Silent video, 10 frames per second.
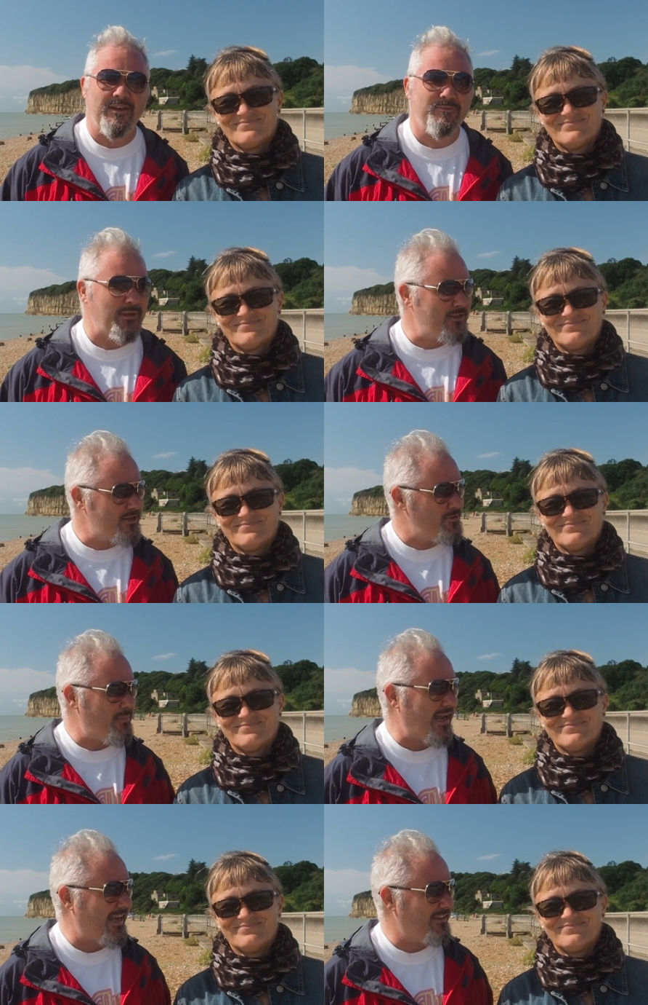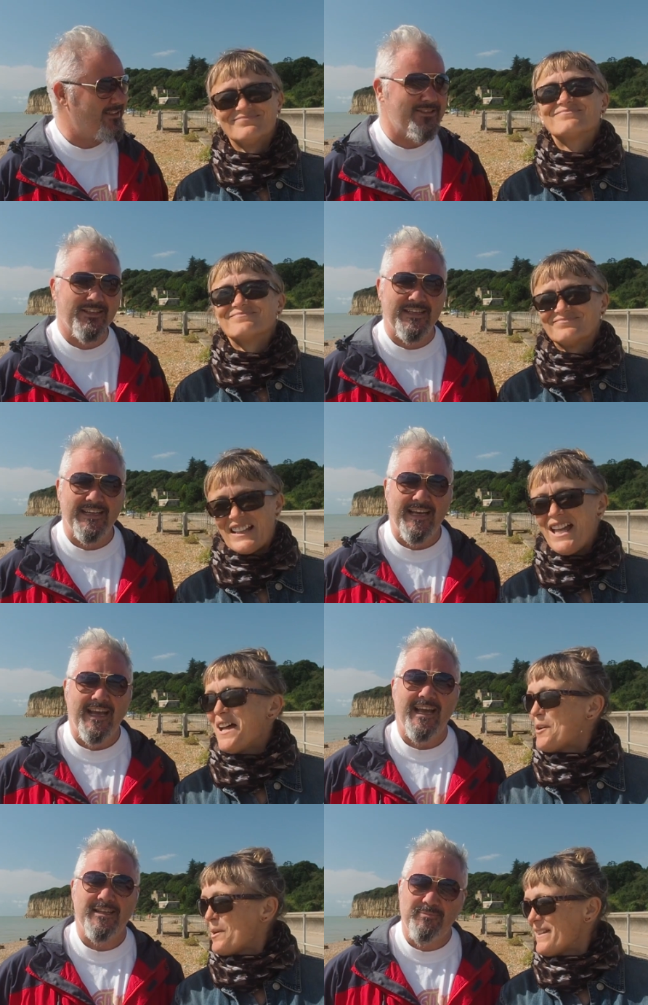Speaker 1: has been so bad, hasn't it?
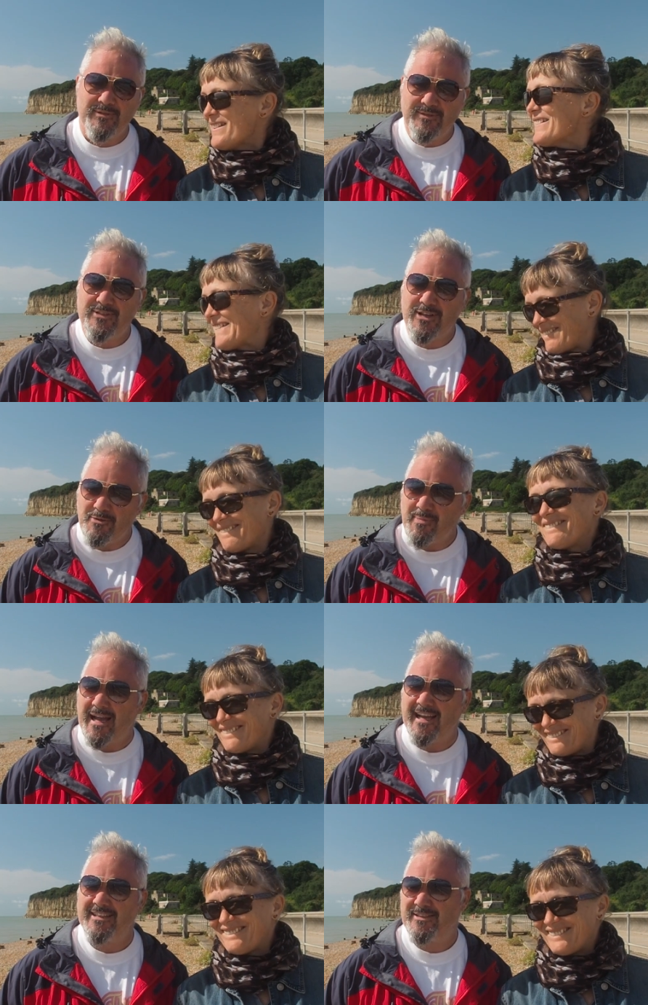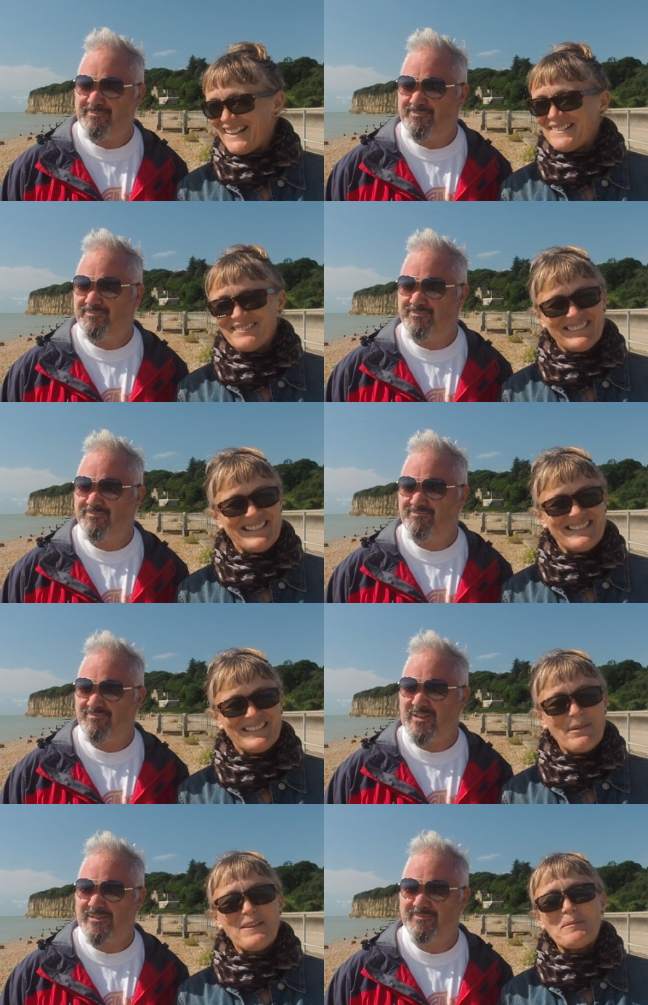It's well, so bad. Yeah.
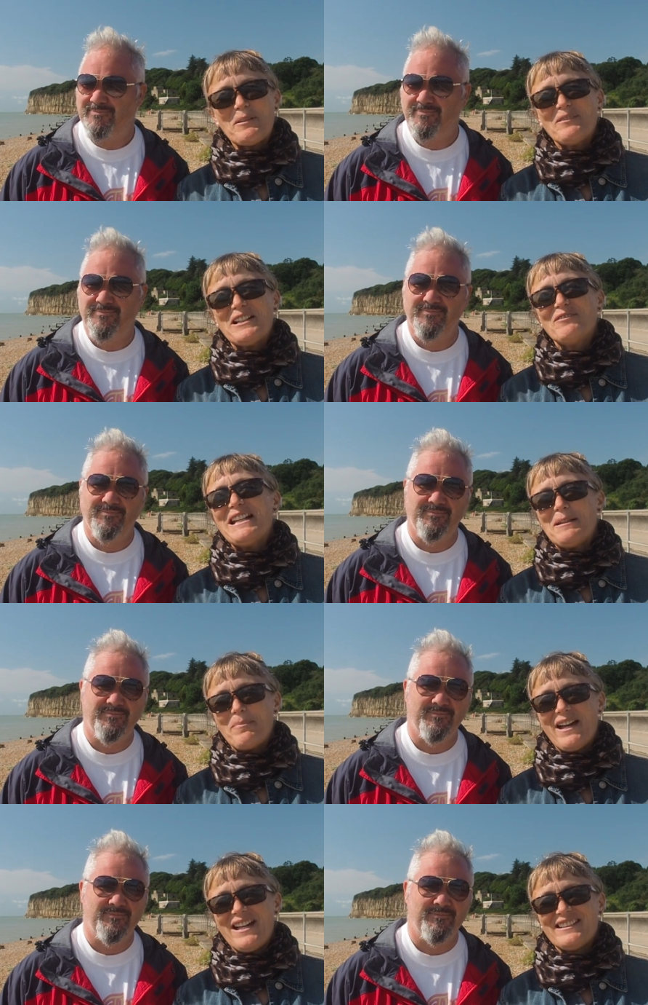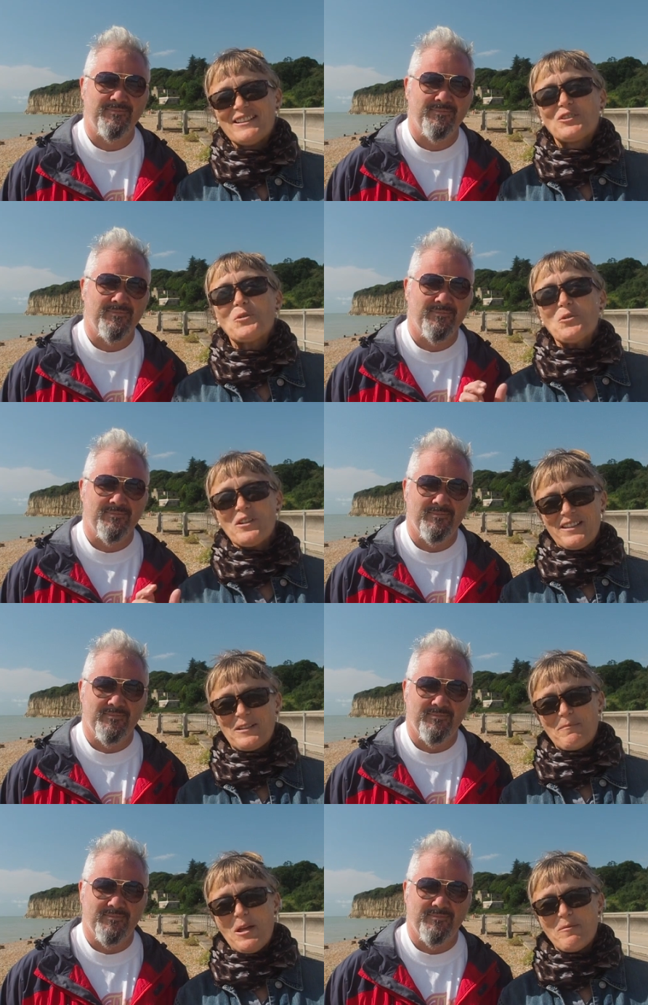
Speaker 2: The weather's been really, really bad and it's gorgeous at
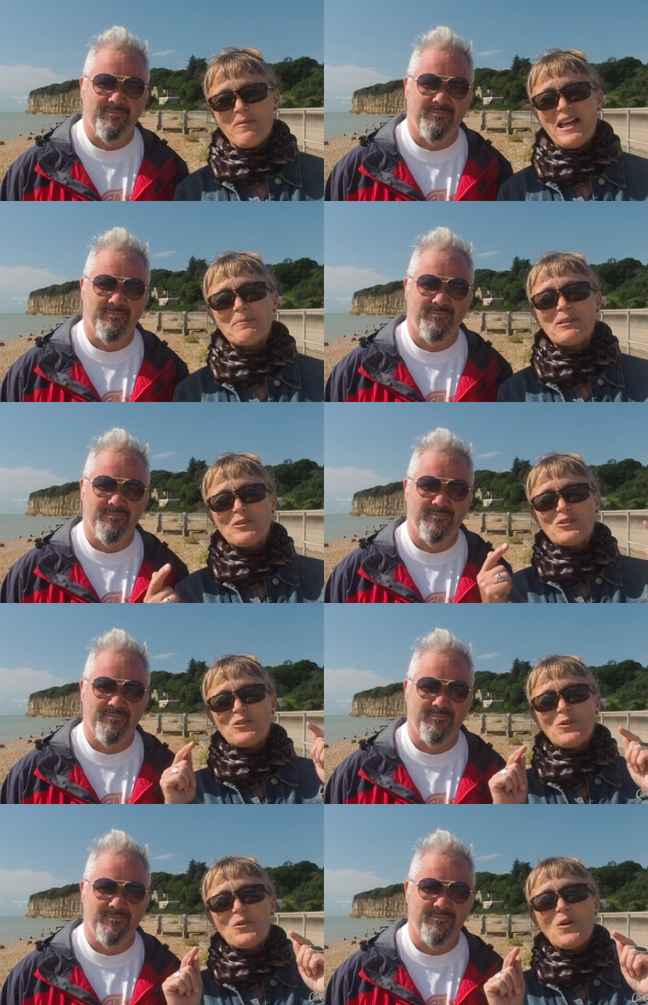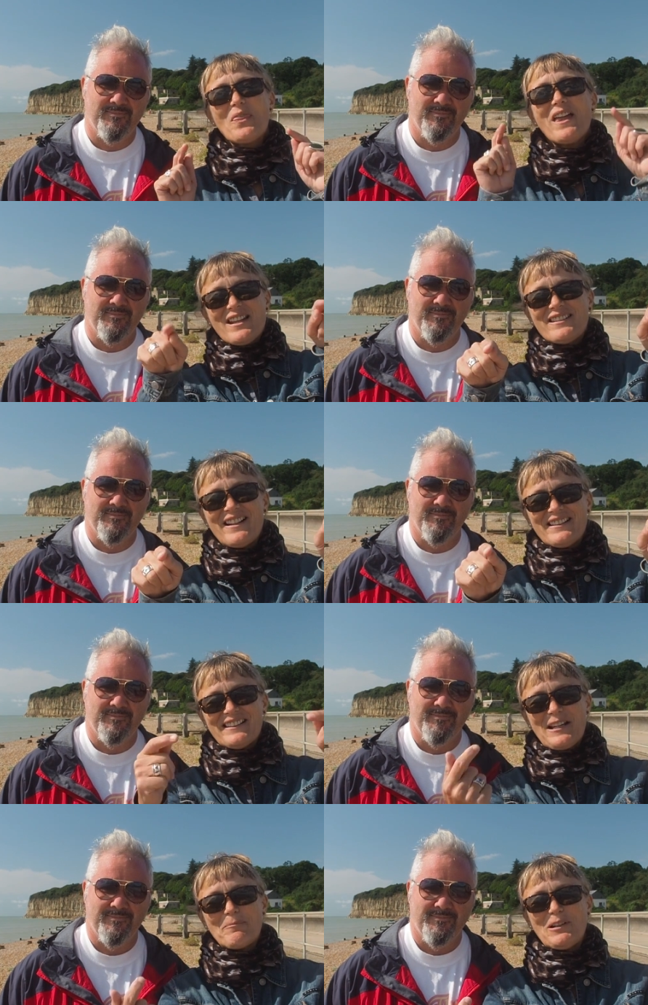the moment. That's because you're on that side of
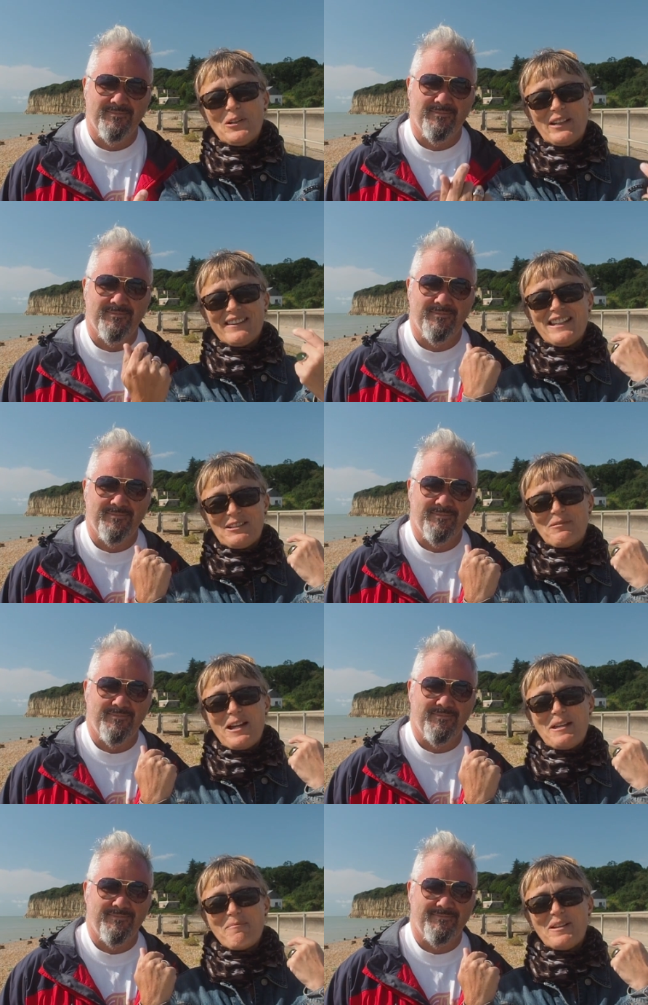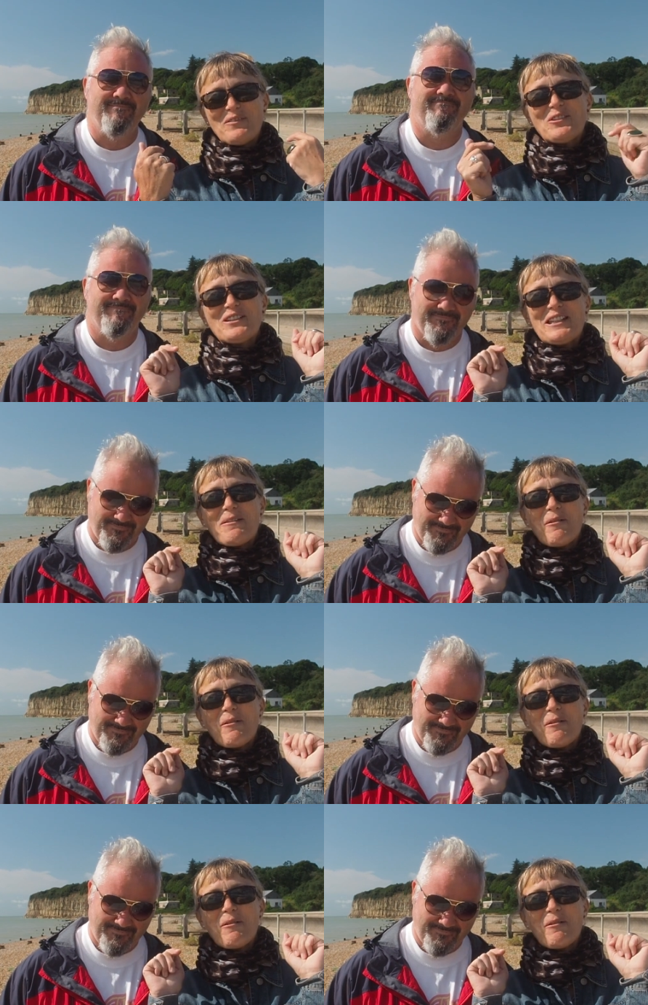the camera looking this way. But if you could see